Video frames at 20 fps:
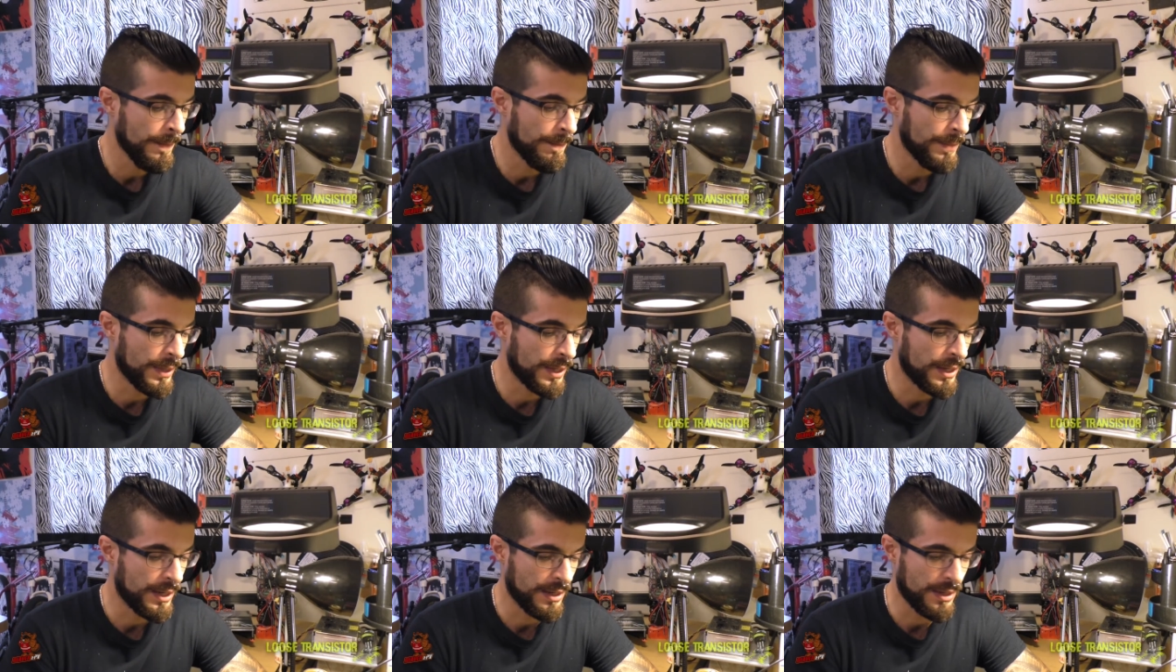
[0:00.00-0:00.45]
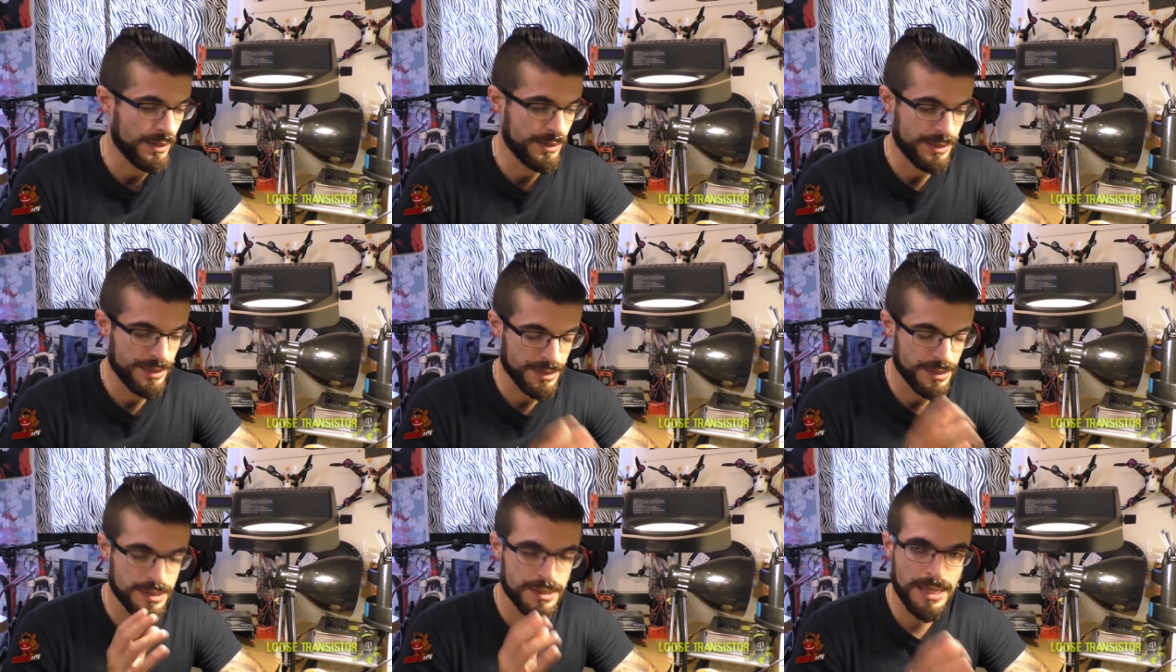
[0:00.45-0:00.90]

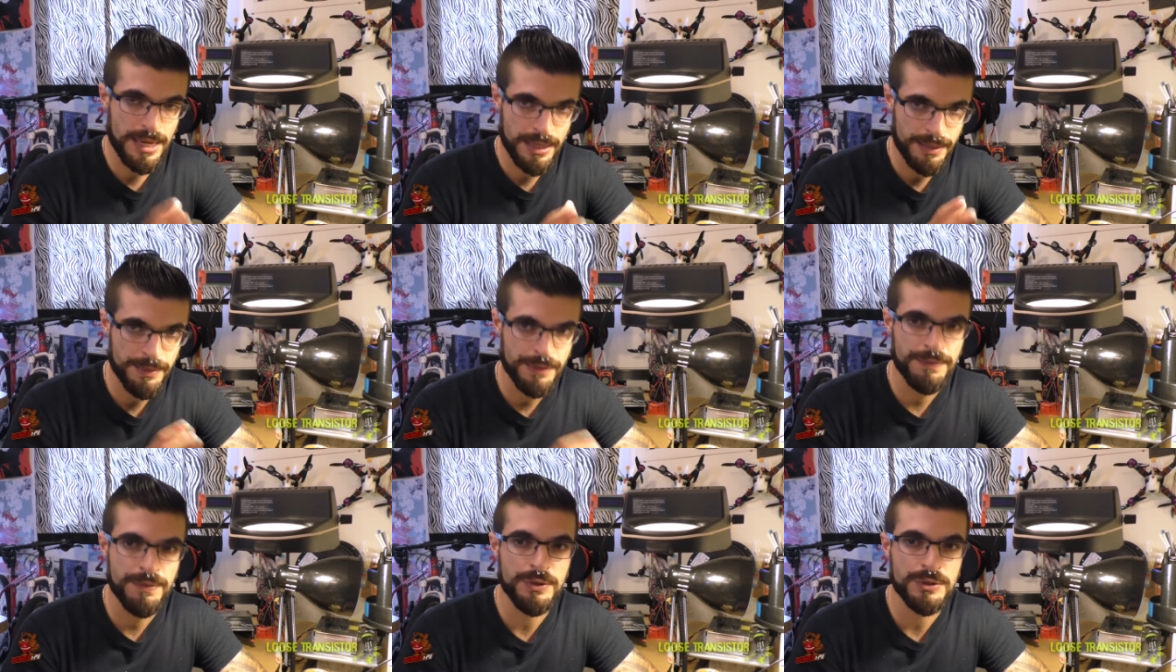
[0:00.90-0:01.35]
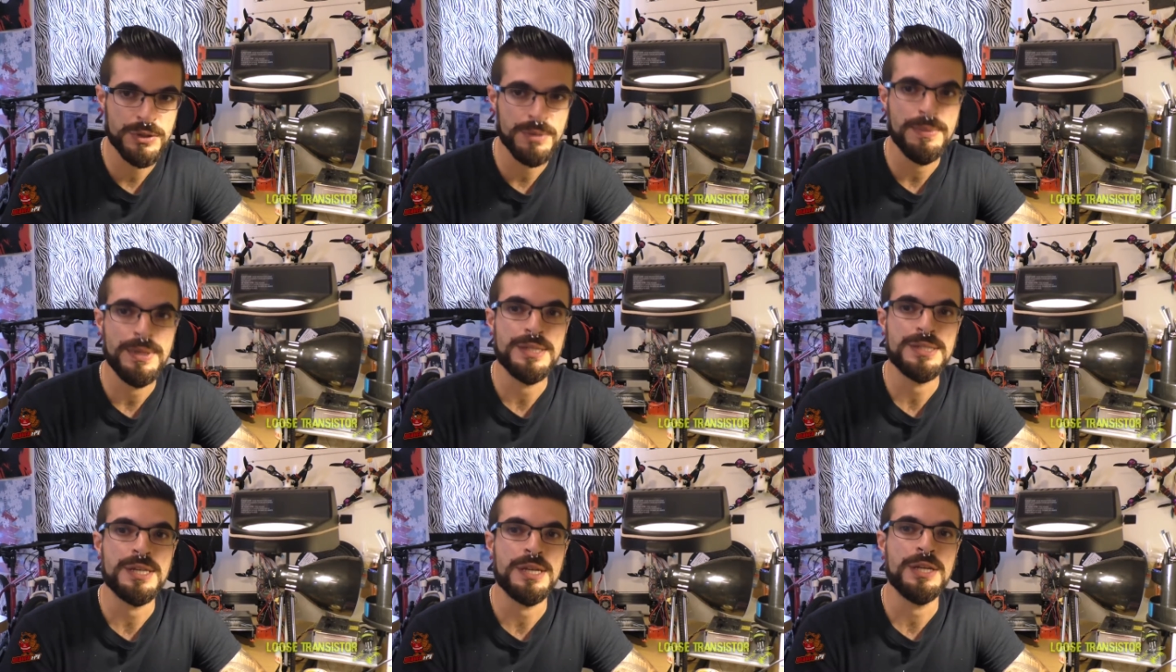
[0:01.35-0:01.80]
But this dynamic filter
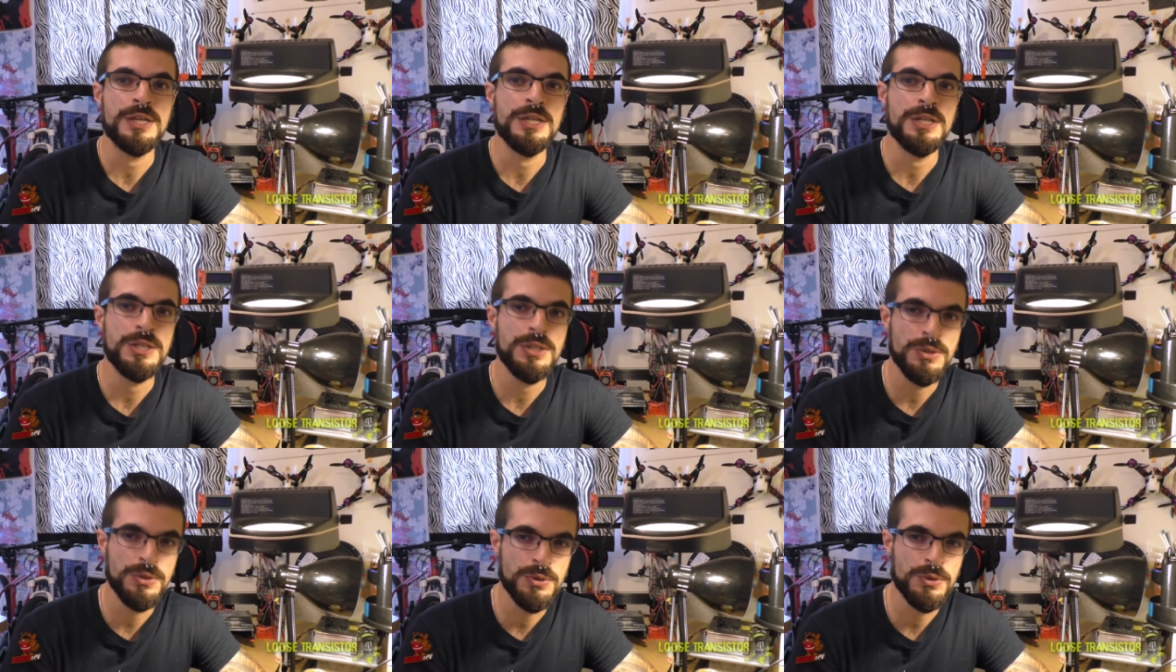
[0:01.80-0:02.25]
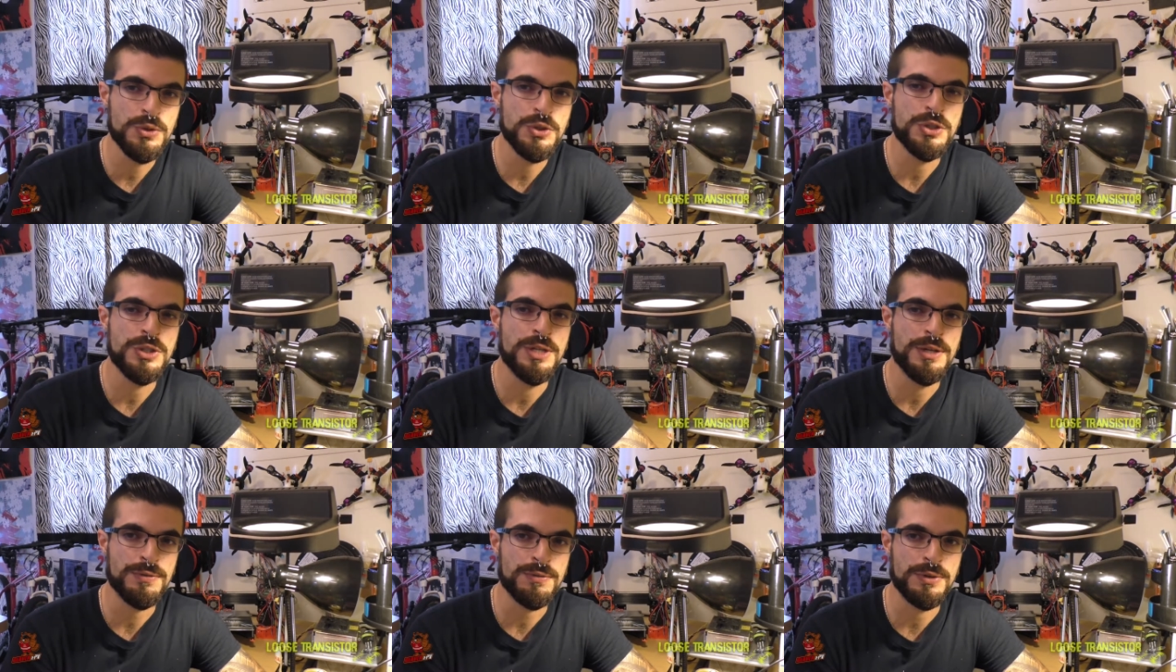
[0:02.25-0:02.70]
makes a
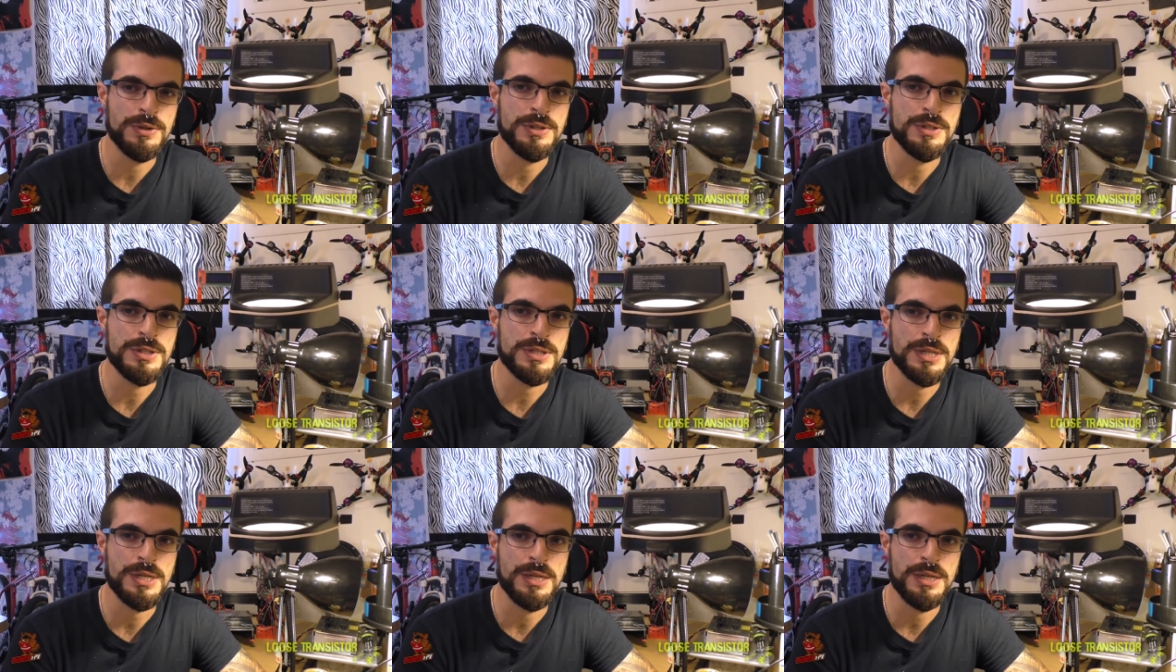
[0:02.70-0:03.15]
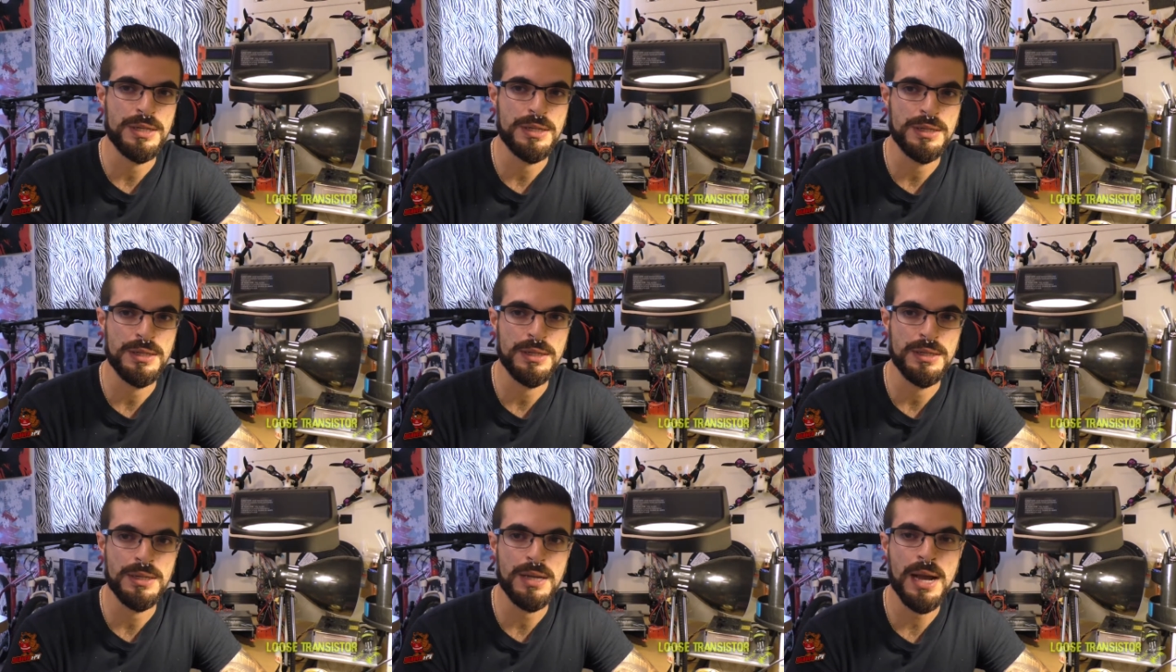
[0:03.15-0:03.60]
huge difference
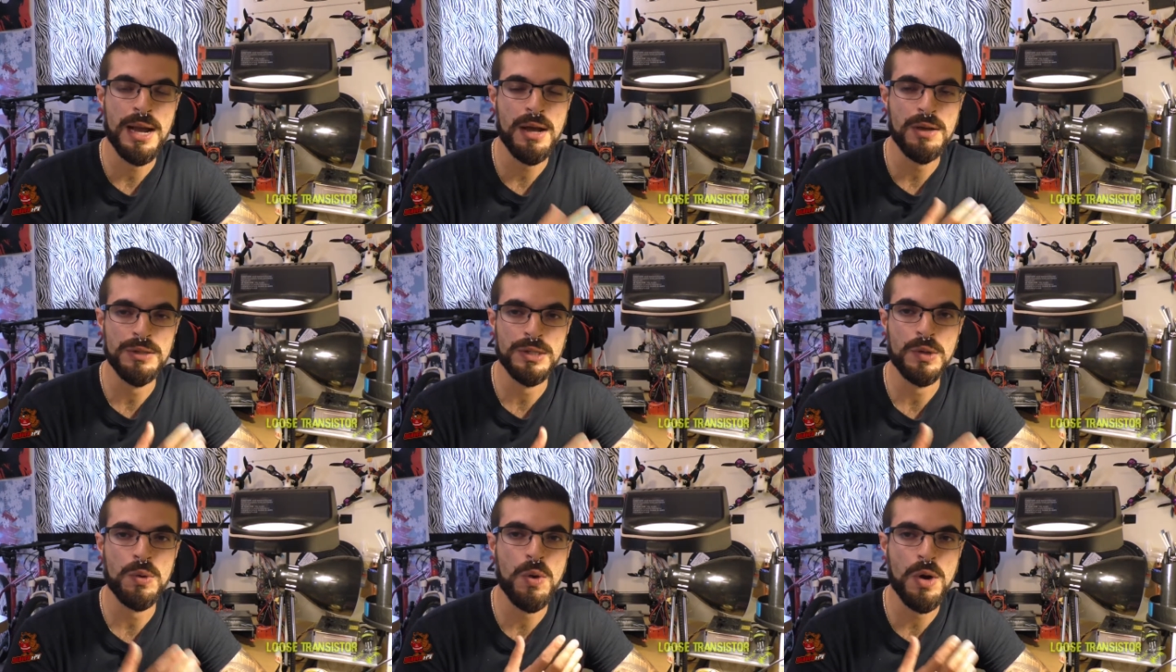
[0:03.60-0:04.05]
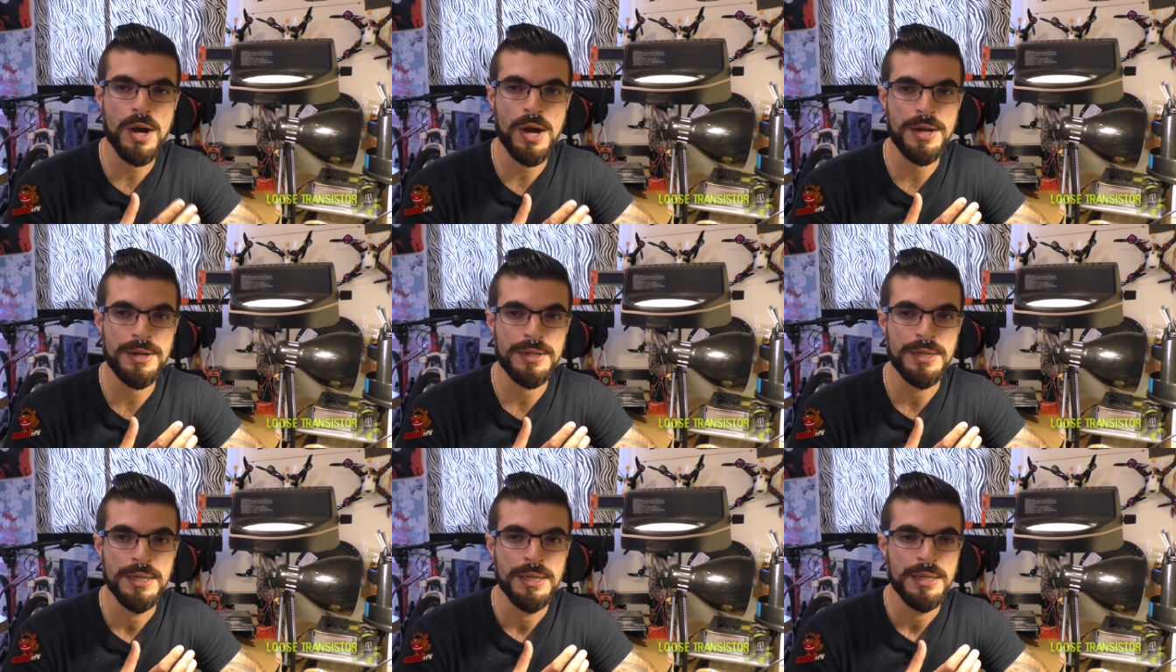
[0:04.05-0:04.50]
in how the
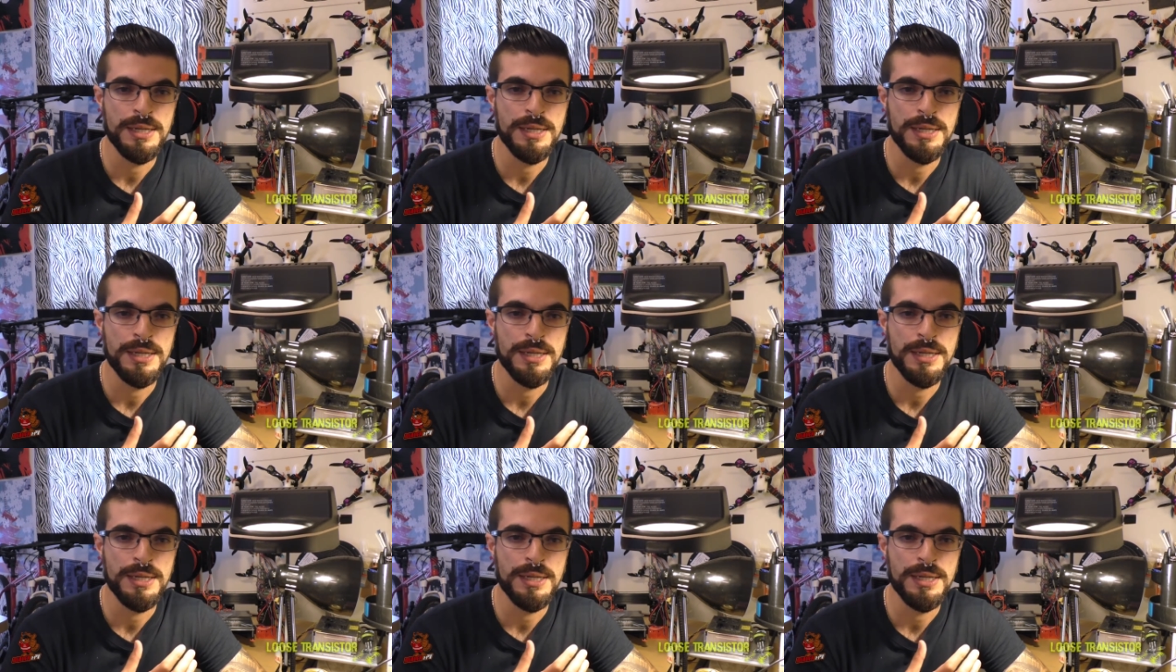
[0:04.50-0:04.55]
quad